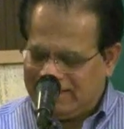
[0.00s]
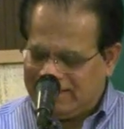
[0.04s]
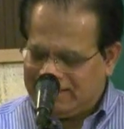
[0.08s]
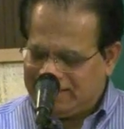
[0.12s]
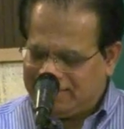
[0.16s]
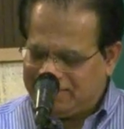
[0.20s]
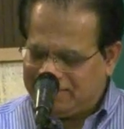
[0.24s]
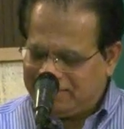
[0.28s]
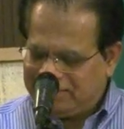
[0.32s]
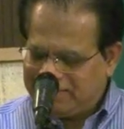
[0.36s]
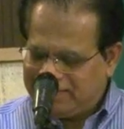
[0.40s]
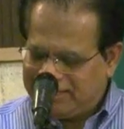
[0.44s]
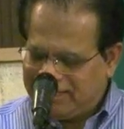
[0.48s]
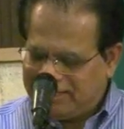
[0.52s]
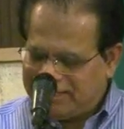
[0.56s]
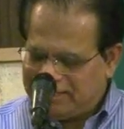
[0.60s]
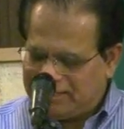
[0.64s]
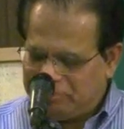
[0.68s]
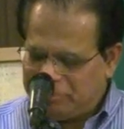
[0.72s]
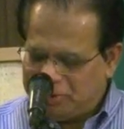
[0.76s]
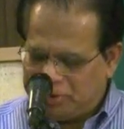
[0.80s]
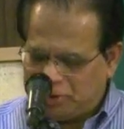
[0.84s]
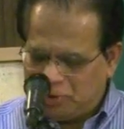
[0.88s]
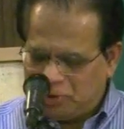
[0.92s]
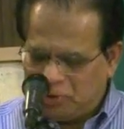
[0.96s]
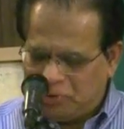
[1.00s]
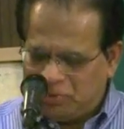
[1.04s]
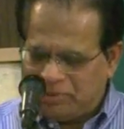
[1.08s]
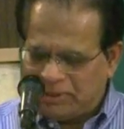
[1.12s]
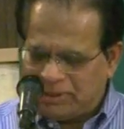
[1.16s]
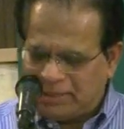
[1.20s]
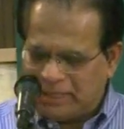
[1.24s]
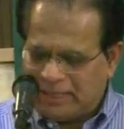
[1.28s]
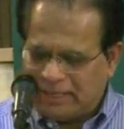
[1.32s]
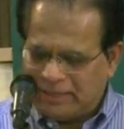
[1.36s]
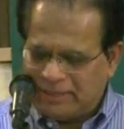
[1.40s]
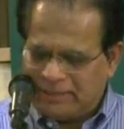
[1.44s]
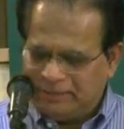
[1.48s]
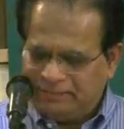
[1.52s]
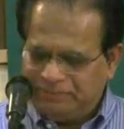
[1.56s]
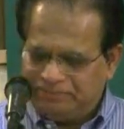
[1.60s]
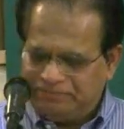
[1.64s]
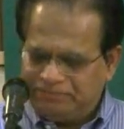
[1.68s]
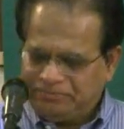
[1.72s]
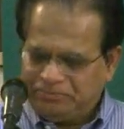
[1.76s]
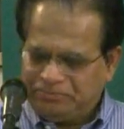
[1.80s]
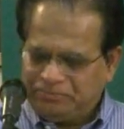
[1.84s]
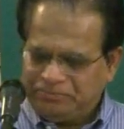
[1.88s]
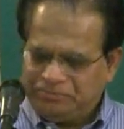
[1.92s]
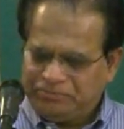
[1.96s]
The third thing that we do with
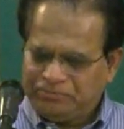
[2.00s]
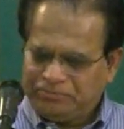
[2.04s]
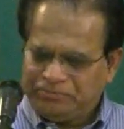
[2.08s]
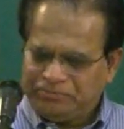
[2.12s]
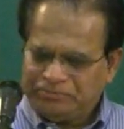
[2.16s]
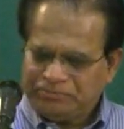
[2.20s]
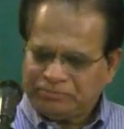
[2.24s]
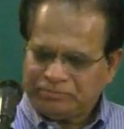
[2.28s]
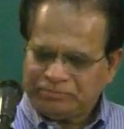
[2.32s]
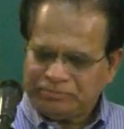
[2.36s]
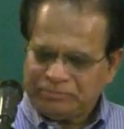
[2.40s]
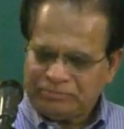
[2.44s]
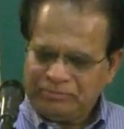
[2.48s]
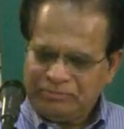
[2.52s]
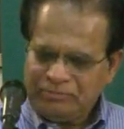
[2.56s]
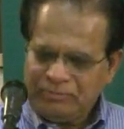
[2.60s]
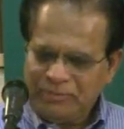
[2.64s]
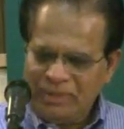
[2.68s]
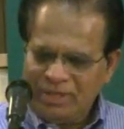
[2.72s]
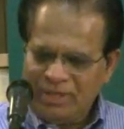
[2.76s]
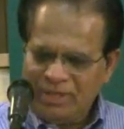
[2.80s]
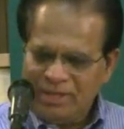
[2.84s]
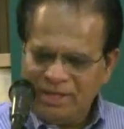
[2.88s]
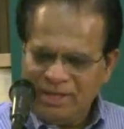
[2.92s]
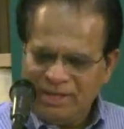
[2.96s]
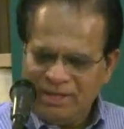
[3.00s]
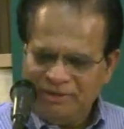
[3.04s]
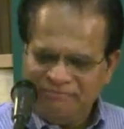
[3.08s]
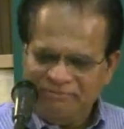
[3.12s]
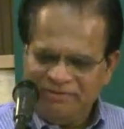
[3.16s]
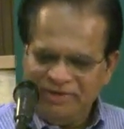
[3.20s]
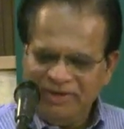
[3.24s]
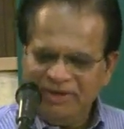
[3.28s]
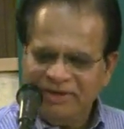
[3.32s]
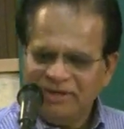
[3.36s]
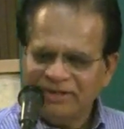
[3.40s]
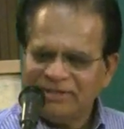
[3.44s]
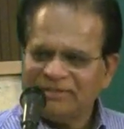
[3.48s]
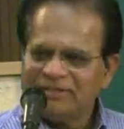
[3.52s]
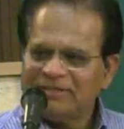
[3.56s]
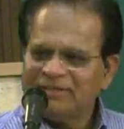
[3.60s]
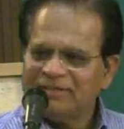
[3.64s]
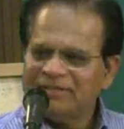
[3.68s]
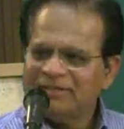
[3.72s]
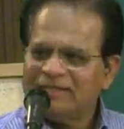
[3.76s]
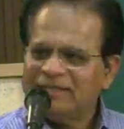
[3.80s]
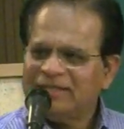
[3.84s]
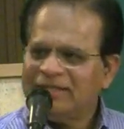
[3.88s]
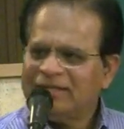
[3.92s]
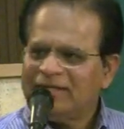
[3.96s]
our
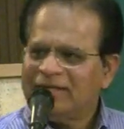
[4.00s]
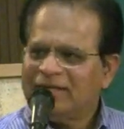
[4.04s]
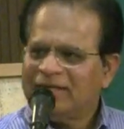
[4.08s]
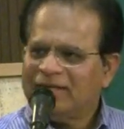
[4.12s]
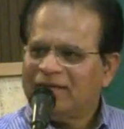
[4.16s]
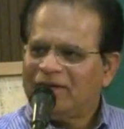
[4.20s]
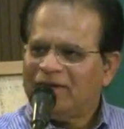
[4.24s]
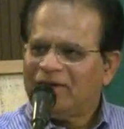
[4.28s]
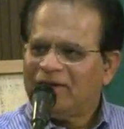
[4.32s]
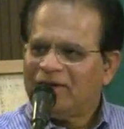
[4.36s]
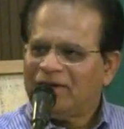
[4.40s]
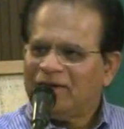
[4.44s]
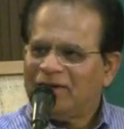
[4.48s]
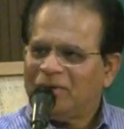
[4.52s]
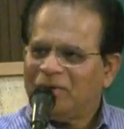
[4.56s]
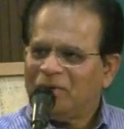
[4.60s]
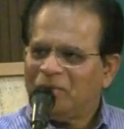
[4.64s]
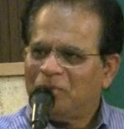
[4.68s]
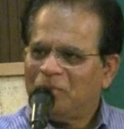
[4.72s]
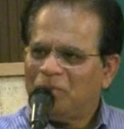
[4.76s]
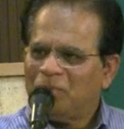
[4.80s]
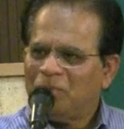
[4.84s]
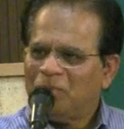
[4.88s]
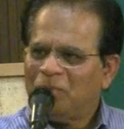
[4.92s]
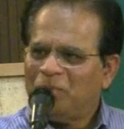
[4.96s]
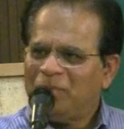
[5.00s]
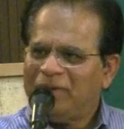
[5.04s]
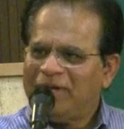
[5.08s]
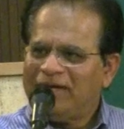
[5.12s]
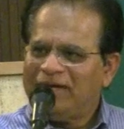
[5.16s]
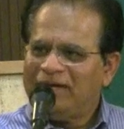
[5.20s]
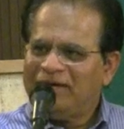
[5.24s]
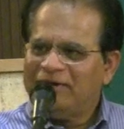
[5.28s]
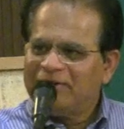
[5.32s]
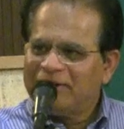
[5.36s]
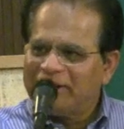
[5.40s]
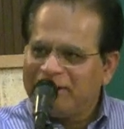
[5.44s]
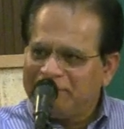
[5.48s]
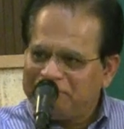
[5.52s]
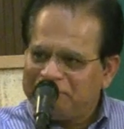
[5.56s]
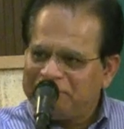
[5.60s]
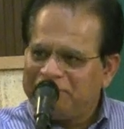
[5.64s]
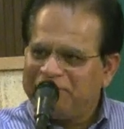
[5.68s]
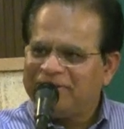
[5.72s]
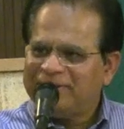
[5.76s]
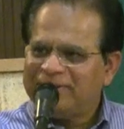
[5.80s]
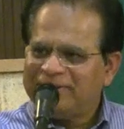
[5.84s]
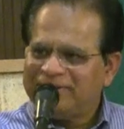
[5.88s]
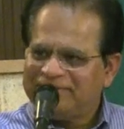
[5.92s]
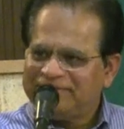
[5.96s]
fingers, we
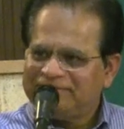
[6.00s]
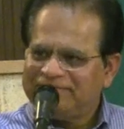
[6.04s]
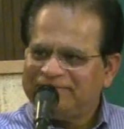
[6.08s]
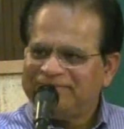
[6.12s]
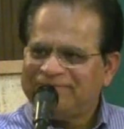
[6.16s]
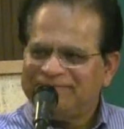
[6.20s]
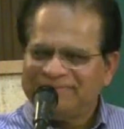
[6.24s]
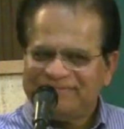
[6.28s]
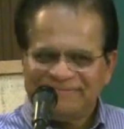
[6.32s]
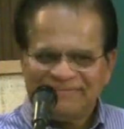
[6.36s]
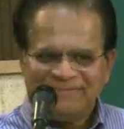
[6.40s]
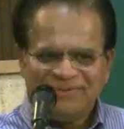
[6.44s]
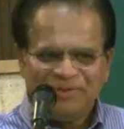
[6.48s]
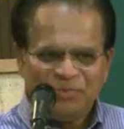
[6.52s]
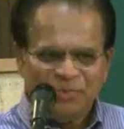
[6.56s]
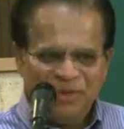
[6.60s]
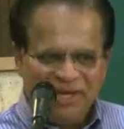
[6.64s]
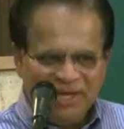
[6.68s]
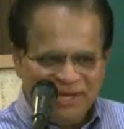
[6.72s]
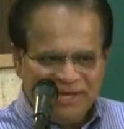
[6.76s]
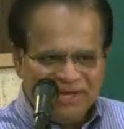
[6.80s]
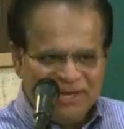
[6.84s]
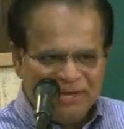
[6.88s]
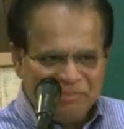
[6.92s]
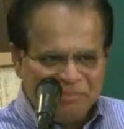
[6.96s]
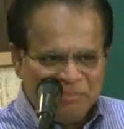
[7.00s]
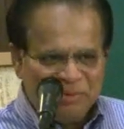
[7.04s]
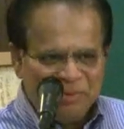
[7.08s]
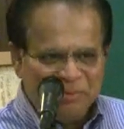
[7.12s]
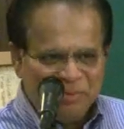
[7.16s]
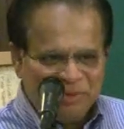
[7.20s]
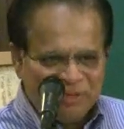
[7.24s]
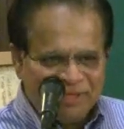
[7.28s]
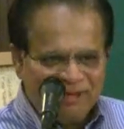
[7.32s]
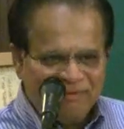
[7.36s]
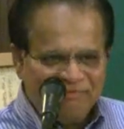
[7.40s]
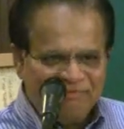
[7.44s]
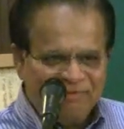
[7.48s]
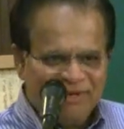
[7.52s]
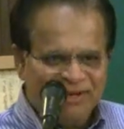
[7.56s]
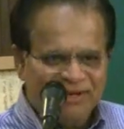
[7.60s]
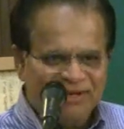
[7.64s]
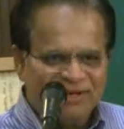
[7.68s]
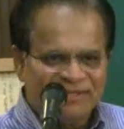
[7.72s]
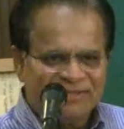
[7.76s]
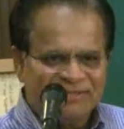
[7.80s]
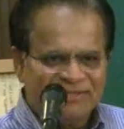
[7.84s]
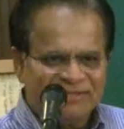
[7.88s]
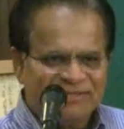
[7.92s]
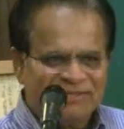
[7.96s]
grip. We grip with our
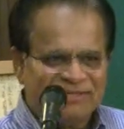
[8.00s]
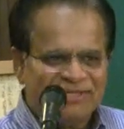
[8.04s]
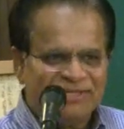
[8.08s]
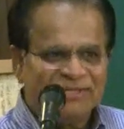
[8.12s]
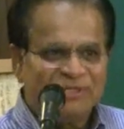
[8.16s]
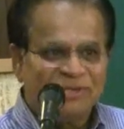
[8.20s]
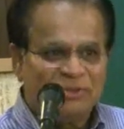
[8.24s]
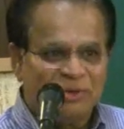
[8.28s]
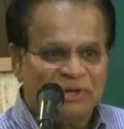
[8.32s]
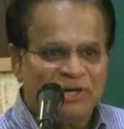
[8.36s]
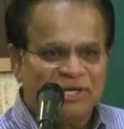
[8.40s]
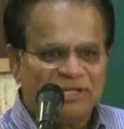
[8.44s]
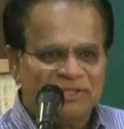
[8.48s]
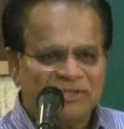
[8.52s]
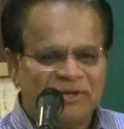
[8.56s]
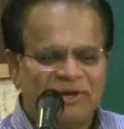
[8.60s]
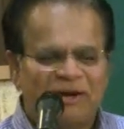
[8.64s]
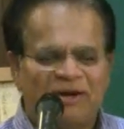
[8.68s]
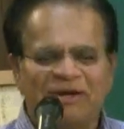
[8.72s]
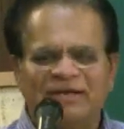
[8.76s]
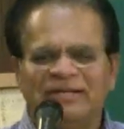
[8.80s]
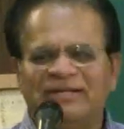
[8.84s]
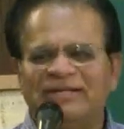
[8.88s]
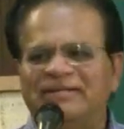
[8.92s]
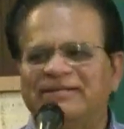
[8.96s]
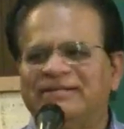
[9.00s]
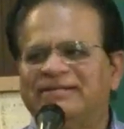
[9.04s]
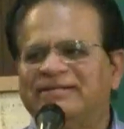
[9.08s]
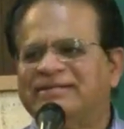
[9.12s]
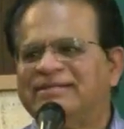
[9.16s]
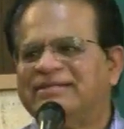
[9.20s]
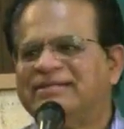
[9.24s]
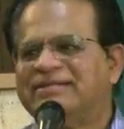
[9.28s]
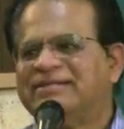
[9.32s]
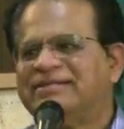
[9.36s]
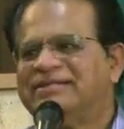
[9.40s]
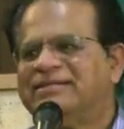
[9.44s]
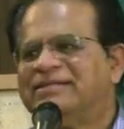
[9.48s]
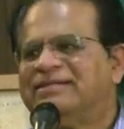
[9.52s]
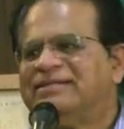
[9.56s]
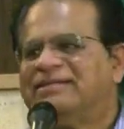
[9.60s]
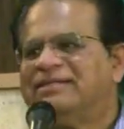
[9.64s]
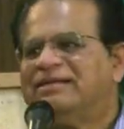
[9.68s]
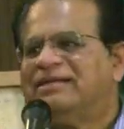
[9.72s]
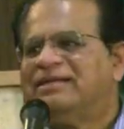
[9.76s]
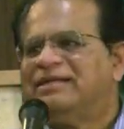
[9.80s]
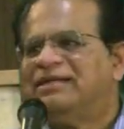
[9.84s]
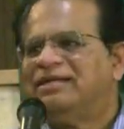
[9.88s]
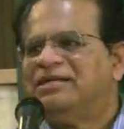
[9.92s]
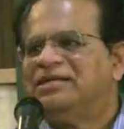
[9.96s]
fingers. So does God.
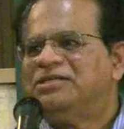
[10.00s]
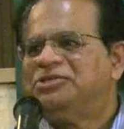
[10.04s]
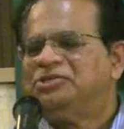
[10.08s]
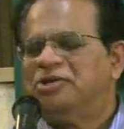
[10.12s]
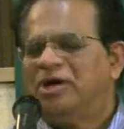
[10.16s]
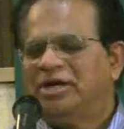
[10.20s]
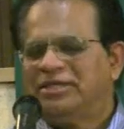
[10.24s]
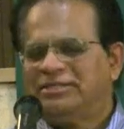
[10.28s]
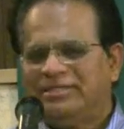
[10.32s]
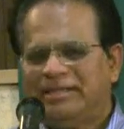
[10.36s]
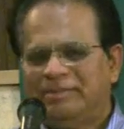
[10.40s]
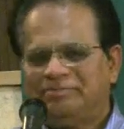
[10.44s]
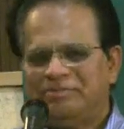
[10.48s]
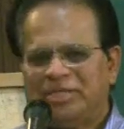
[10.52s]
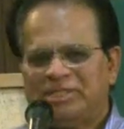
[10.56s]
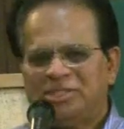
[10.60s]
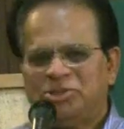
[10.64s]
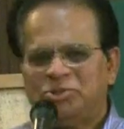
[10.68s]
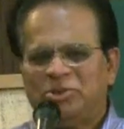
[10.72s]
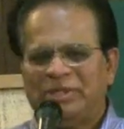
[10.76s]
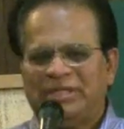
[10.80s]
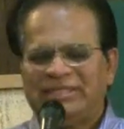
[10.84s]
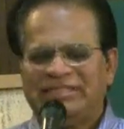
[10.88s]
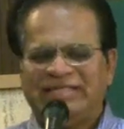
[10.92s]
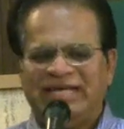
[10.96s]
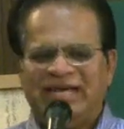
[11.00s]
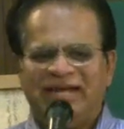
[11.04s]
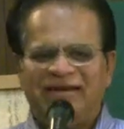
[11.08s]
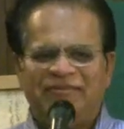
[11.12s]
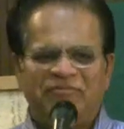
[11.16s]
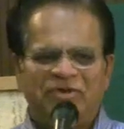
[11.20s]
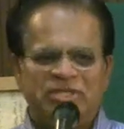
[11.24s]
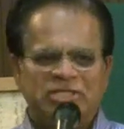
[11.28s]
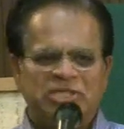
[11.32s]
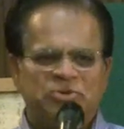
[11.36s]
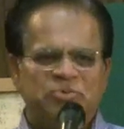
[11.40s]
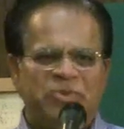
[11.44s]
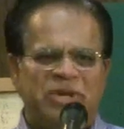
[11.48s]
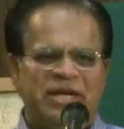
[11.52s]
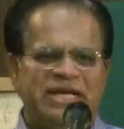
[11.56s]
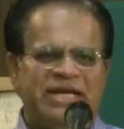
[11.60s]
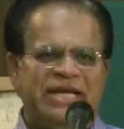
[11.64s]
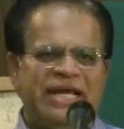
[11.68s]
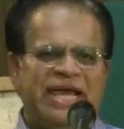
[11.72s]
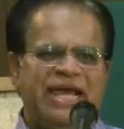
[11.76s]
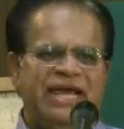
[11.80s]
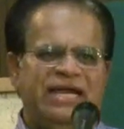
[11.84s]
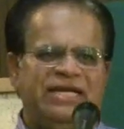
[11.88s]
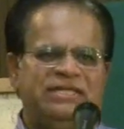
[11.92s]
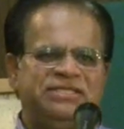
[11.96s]
John chapter 10, verse
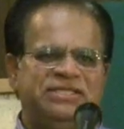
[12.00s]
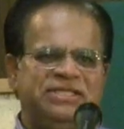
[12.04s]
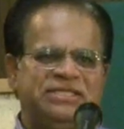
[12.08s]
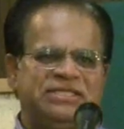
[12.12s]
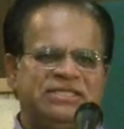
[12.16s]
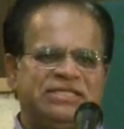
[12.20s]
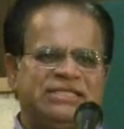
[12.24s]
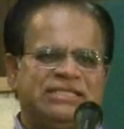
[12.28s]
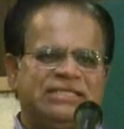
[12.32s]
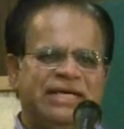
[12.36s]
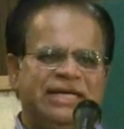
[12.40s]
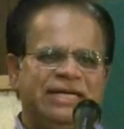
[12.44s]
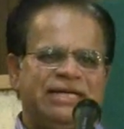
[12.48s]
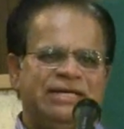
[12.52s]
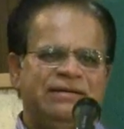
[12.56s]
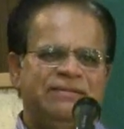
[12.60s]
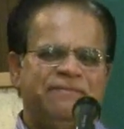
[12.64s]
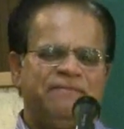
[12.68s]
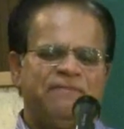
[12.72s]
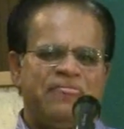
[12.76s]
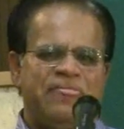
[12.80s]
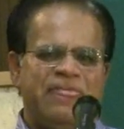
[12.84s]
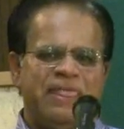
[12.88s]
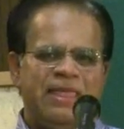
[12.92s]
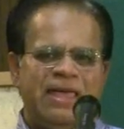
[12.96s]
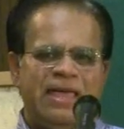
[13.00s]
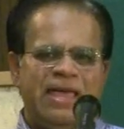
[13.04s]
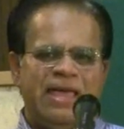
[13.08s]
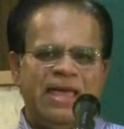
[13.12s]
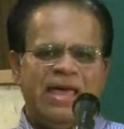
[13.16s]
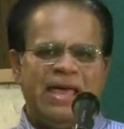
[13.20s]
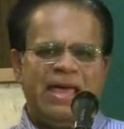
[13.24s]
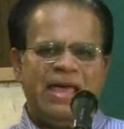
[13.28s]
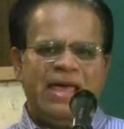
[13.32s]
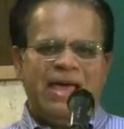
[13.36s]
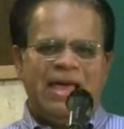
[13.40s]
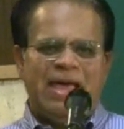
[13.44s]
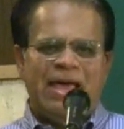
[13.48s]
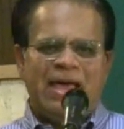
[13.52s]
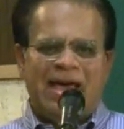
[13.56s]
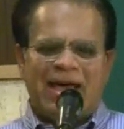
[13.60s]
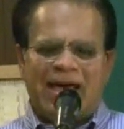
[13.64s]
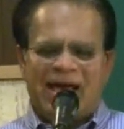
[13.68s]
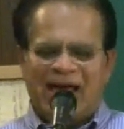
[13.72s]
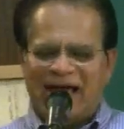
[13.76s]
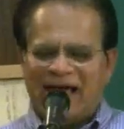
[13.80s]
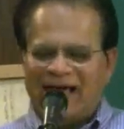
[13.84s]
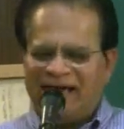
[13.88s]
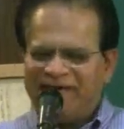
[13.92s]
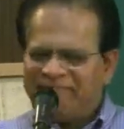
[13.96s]
28, Jesus said,
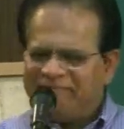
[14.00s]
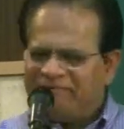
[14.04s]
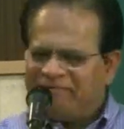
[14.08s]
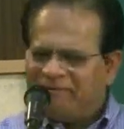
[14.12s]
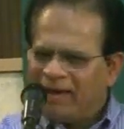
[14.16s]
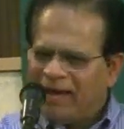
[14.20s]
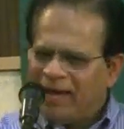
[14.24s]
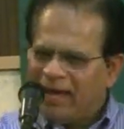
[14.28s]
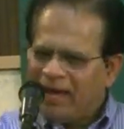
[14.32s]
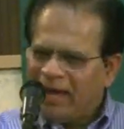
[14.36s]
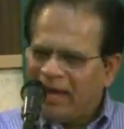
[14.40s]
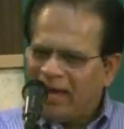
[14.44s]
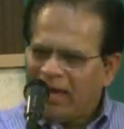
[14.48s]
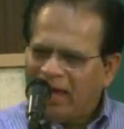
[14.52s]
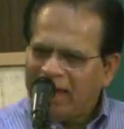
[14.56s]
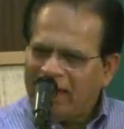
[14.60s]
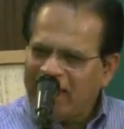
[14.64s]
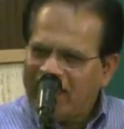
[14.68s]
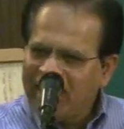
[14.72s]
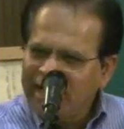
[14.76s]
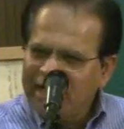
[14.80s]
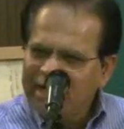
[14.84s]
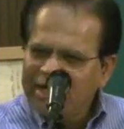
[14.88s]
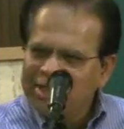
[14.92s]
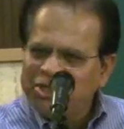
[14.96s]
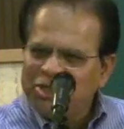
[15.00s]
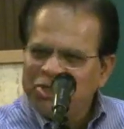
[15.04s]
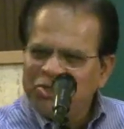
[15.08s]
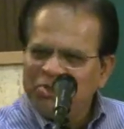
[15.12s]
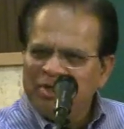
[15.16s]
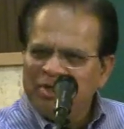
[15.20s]
I have held